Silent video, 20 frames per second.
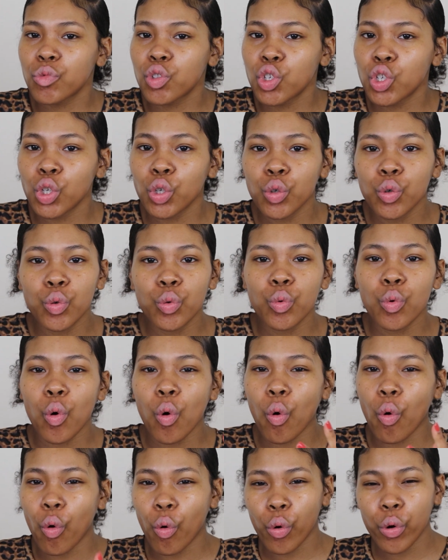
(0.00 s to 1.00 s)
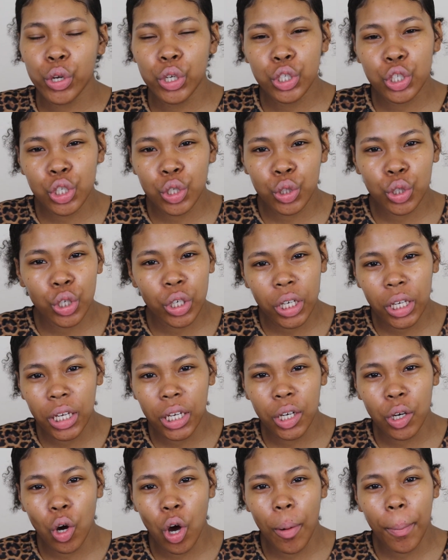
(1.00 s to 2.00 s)
too orange
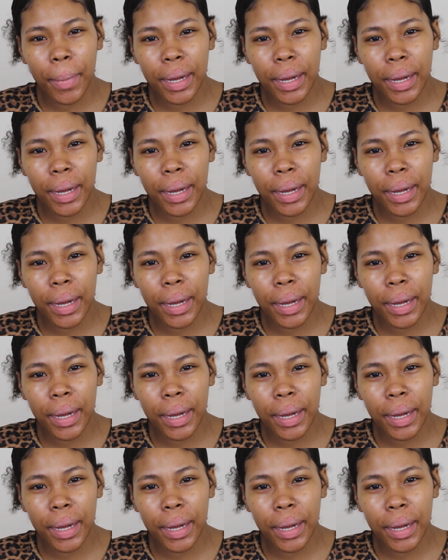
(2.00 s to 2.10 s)
looking on